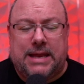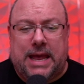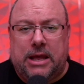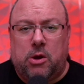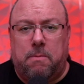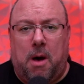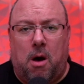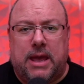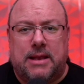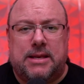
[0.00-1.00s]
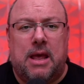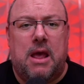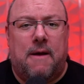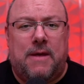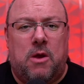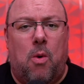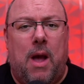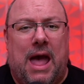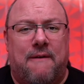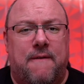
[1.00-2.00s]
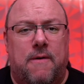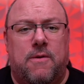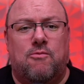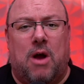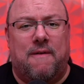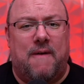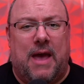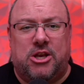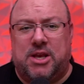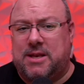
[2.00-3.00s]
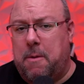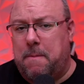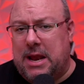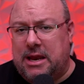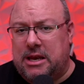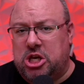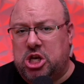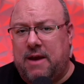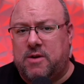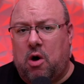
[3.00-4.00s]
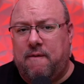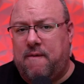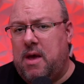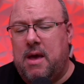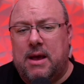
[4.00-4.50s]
and EU markets, that it will have the rough edges completely shaved off,